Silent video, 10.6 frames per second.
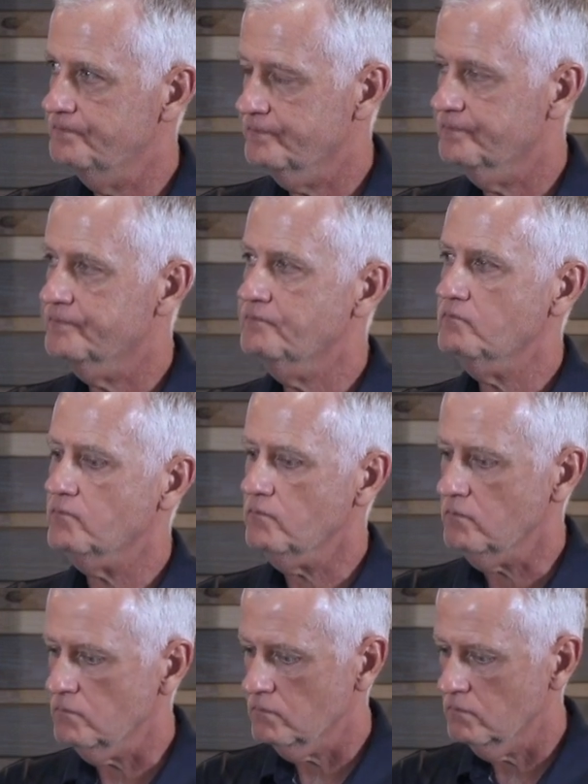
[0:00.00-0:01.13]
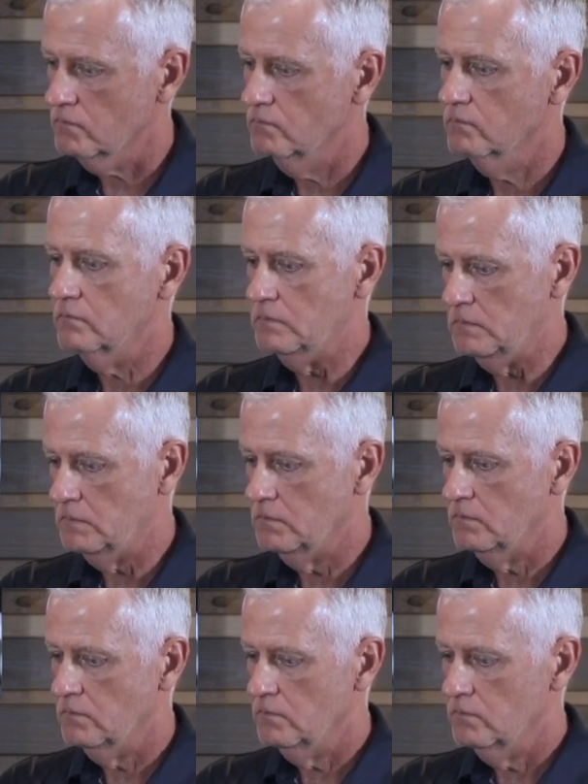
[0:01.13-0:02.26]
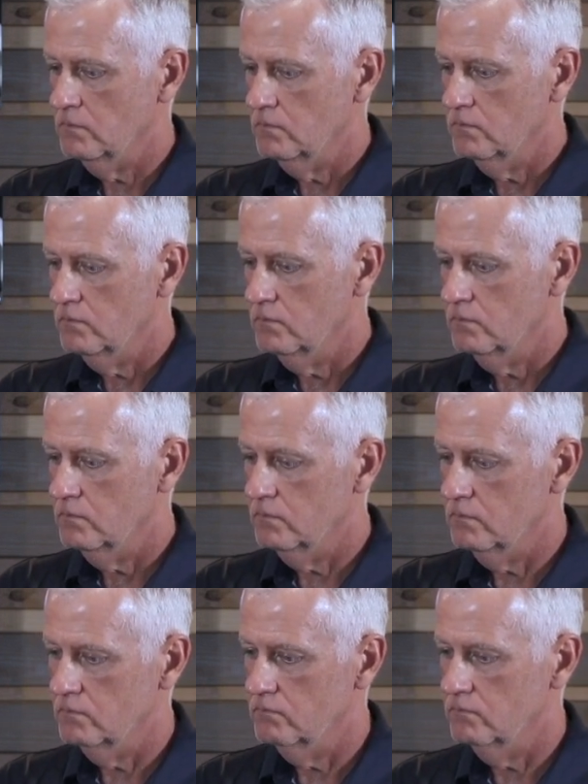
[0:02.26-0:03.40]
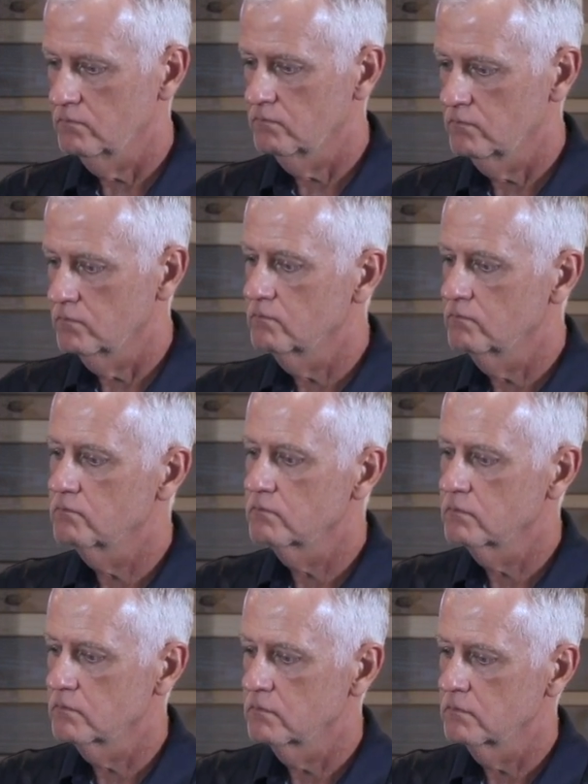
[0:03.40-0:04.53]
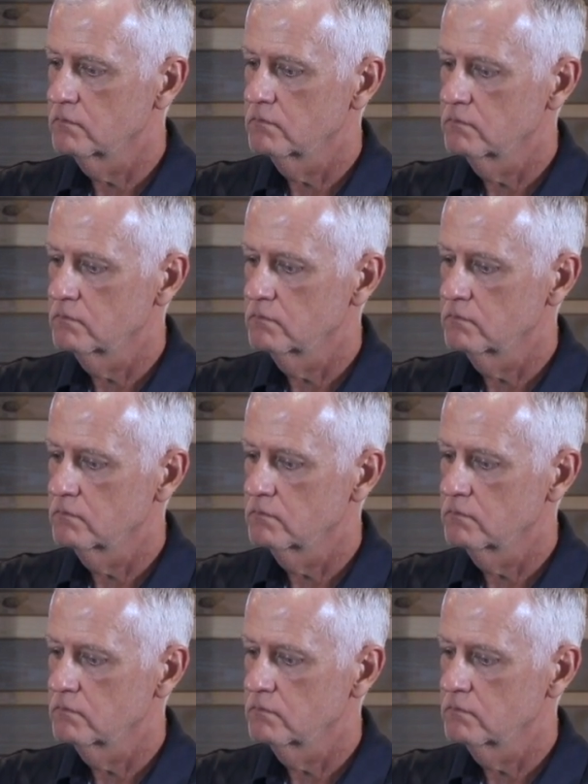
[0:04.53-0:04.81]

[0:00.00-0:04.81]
This person isn't speaking.